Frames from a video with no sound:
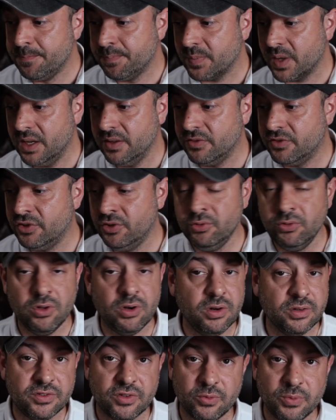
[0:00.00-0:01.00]
and too
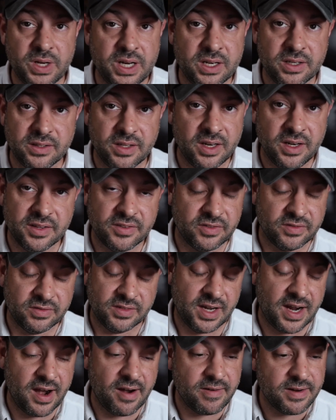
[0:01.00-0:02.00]
long to read in its
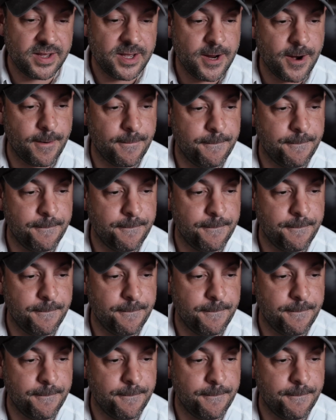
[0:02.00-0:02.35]
entirety here.